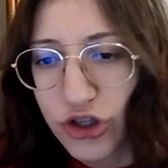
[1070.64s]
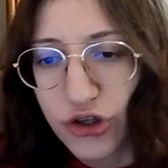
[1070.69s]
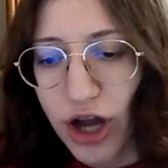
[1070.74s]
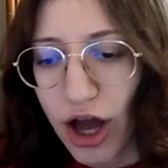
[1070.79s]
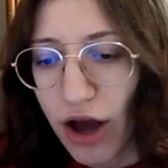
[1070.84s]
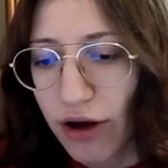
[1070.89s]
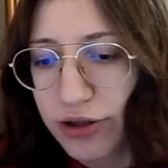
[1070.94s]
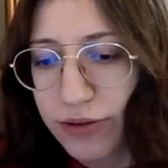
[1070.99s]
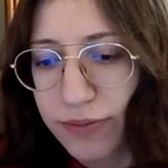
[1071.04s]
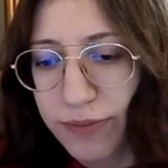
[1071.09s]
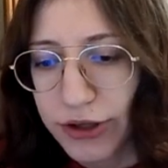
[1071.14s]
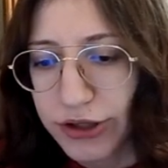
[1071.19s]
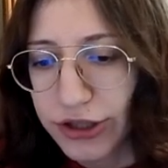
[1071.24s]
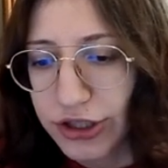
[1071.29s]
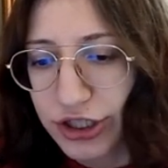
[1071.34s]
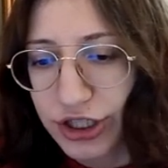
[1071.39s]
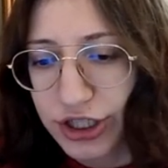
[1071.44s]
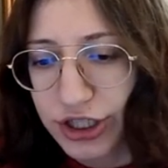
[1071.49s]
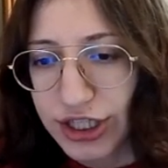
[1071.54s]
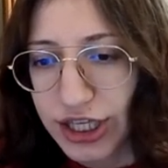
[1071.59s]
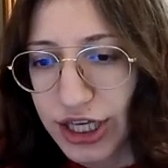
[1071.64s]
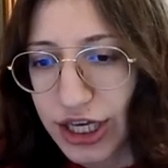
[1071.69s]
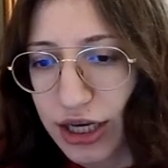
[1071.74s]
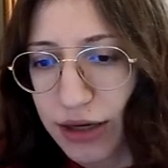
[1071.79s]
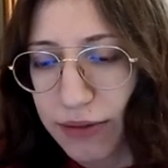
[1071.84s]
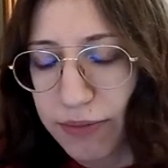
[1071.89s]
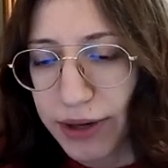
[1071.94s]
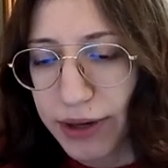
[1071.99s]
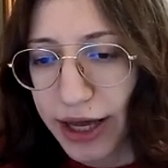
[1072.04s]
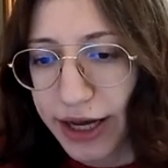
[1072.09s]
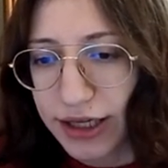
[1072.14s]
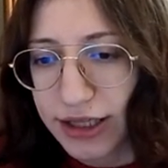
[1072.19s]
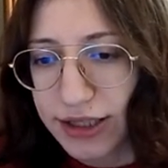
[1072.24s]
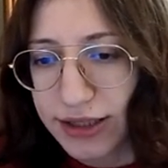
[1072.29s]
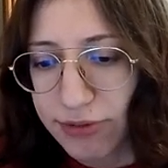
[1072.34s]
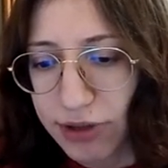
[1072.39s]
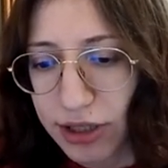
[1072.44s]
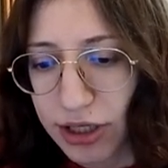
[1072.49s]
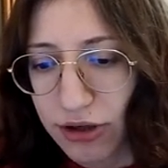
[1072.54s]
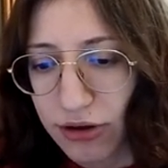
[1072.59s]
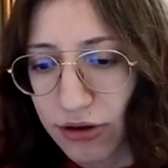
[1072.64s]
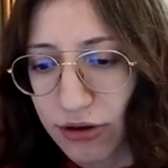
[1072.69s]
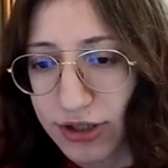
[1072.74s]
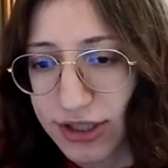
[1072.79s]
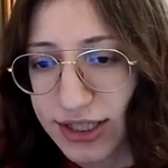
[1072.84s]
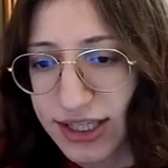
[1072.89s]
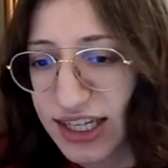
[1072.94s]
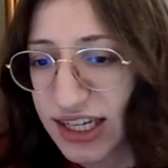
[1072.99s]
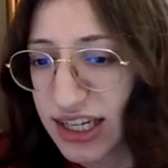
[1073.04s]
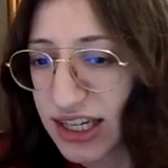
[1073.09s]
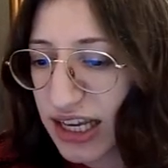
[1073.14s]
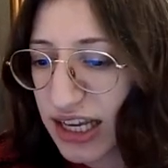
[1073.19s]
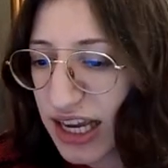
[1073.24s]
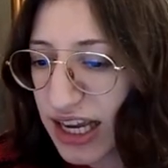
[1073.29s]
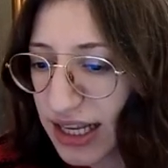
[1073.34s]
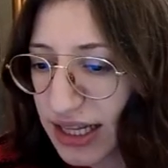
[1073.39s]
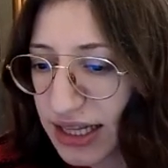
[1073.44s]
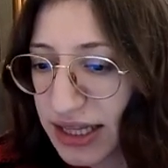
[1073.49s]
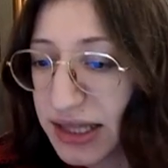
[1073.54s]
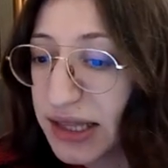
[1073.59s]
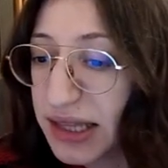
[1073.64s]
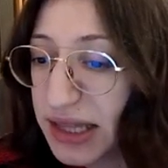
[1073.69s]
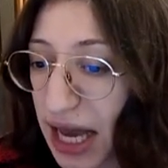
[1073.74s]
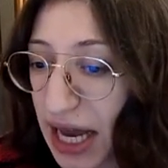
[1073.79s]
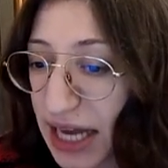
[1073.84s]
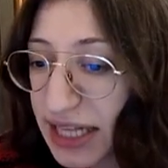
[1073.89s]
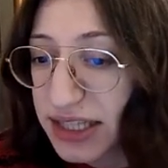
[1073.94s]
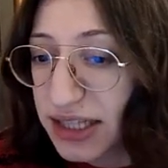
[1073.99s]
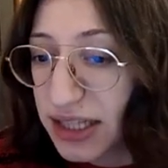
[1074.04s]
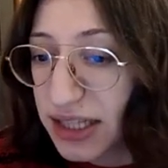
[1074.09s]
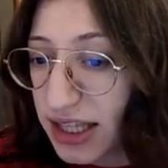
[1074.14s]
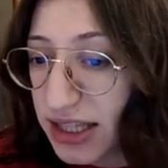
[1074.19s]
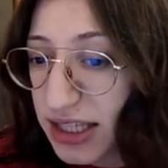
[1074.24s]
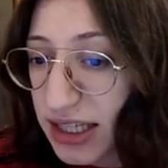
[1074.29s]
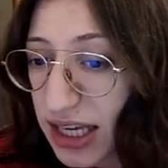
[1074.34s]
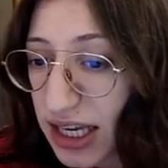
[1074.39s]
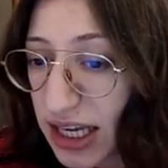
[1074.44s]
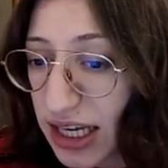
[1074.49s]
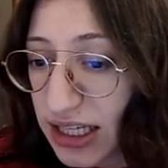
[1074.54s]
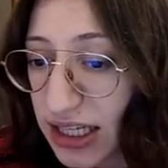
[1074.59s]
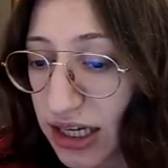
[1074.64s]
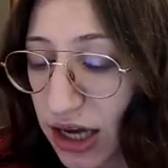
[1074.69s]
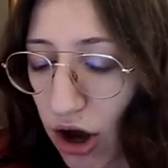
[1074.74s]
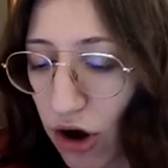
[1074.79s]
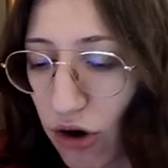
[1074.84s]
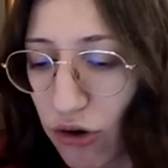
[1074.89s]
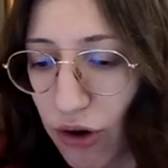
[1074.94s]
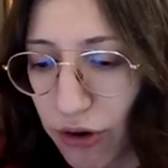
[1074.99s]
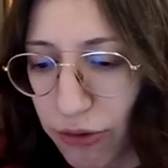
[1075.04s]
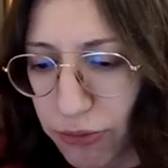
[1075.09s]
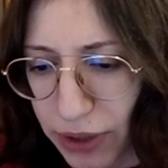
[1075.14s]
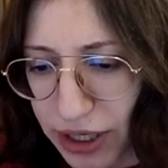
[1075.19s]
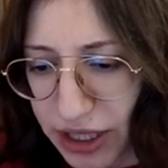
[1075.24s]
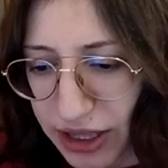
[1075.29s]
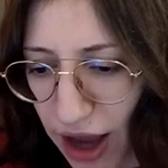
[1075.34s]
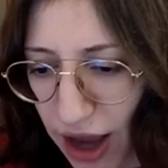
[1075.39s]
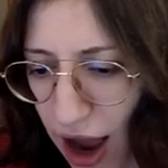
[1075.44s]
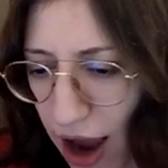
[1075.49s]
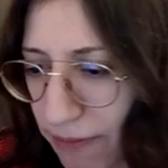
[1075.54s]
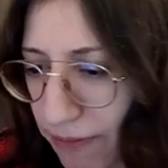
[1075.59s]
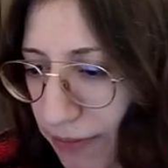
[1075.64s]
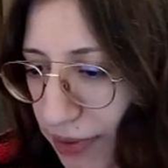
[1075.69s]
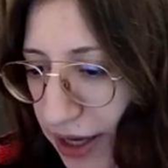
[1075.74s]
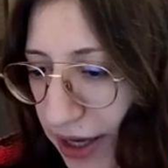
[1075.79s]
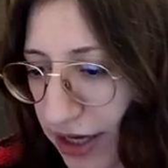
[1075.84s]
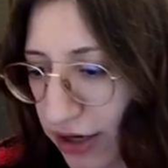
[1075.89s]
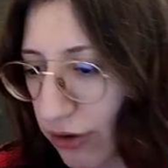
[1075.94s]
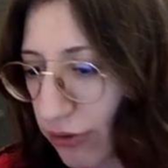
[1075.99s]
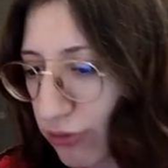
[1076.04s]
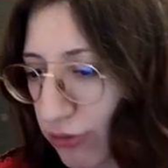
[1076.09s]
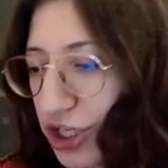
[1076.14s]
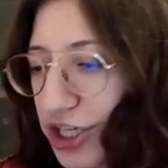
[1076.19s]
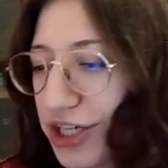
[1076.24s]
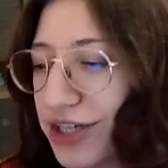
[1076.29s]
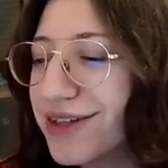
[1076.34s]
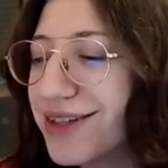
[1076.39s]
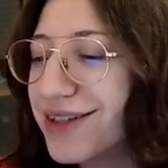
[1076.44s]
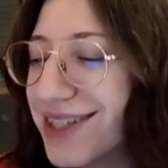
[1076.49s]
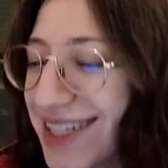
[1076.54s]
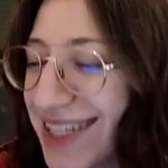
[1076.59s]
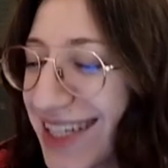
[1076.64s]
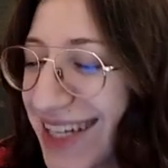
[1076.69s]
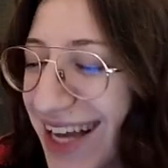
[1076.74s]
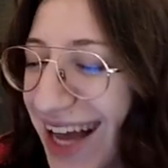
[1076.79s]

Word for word: So now the bot is just saying black is winning constantly. That's not the case. Oh, wait, I'm black. Oh, gee.